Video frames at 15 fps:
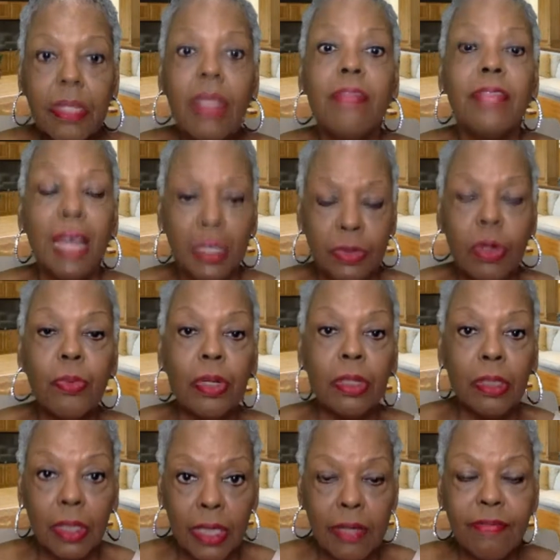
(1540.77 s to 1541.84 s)
That's what we're
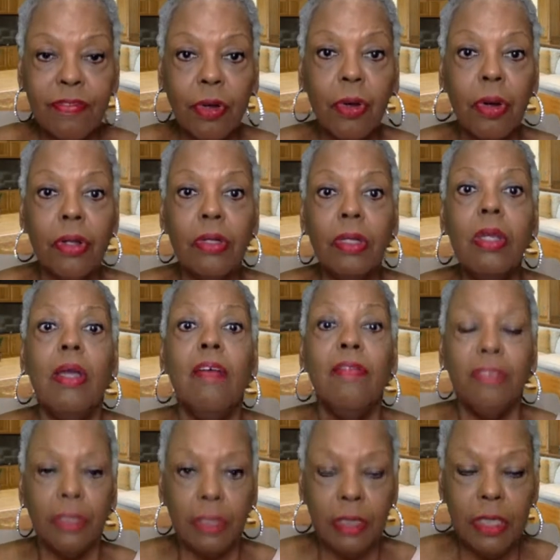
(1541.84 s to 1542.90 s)
looking for
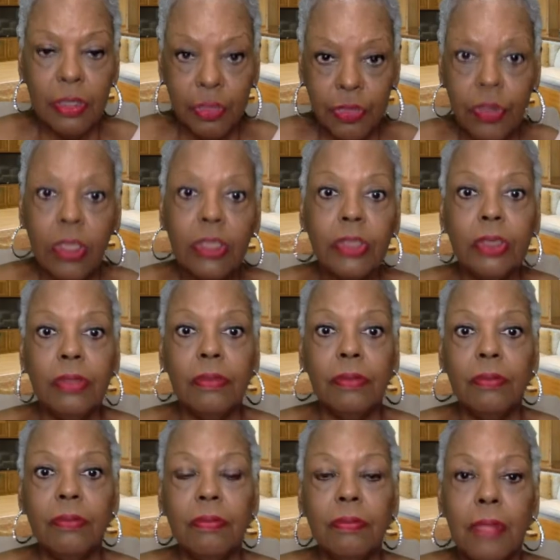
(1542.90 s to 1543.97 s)
good instruction.
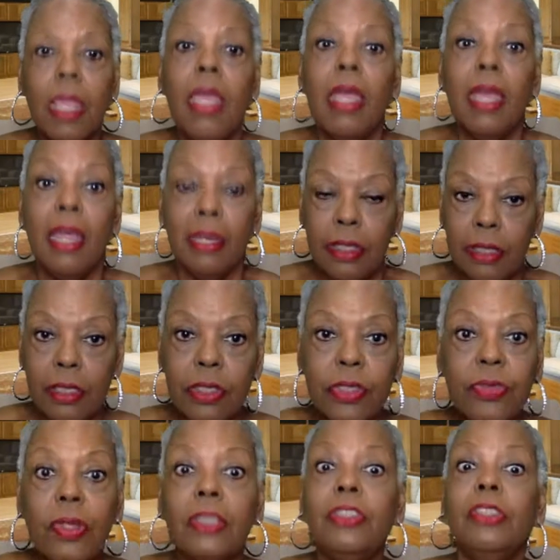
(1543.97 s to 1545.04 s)
And good
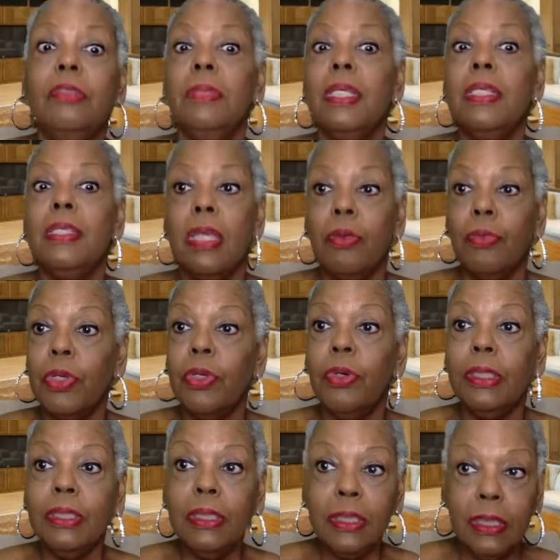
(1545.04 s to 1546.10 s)
instruction means that we're
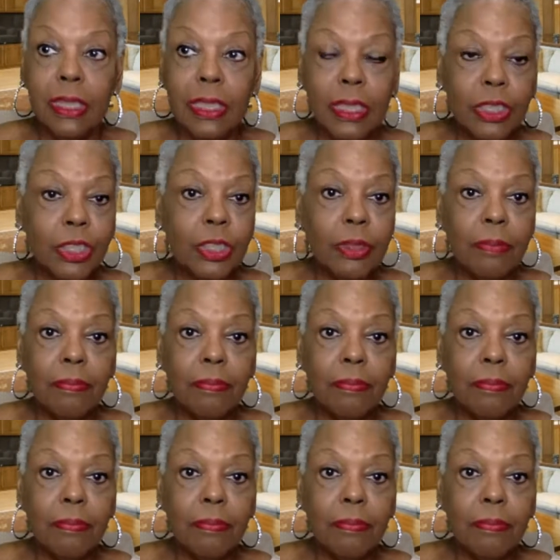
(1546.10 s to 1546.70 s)
going to teach.